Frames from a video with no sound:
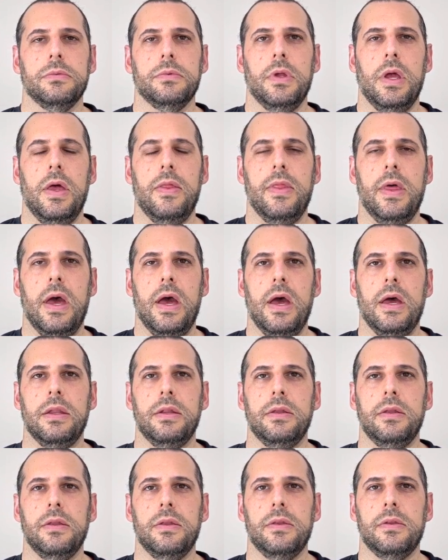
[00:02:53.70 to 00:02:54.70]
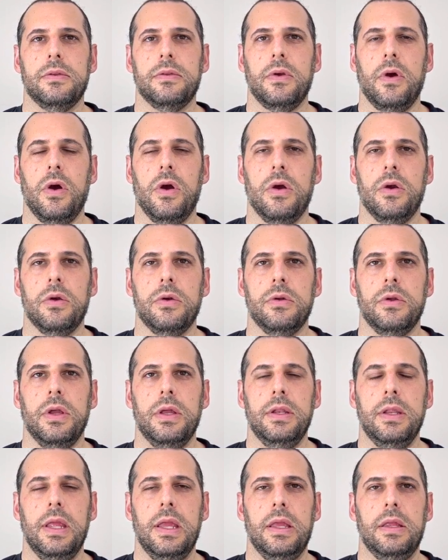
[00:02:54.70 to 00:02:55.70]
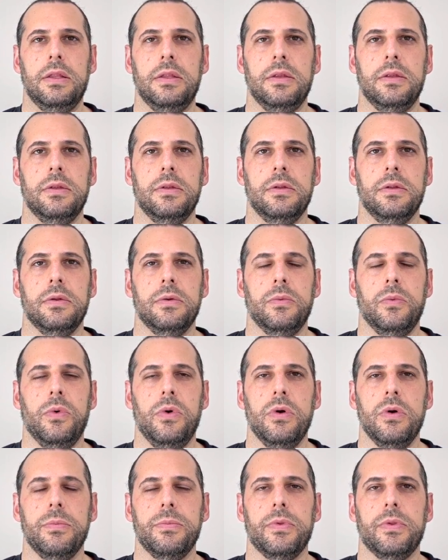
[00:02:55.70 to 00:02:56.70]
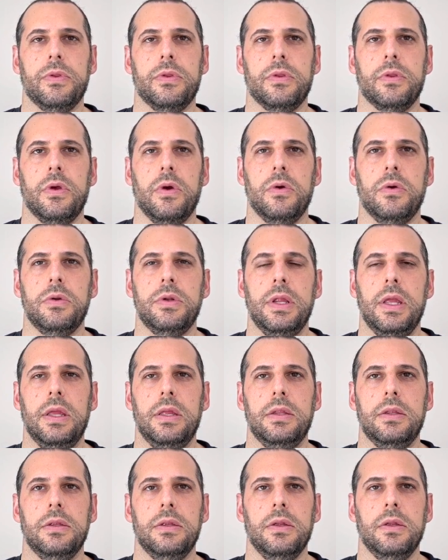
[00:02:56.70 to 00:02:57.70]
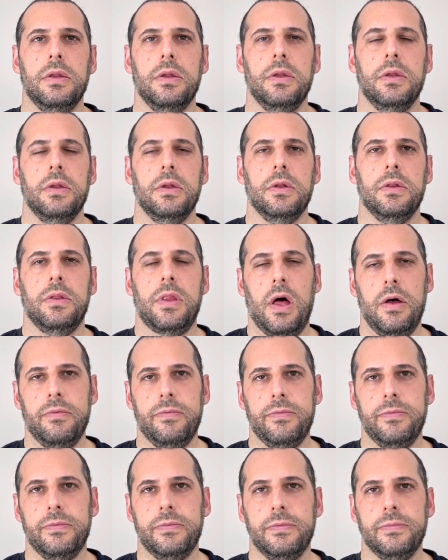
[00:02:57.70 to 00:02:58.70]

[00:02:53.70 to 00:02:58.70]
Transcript: And that is our innate warmth, our innate love.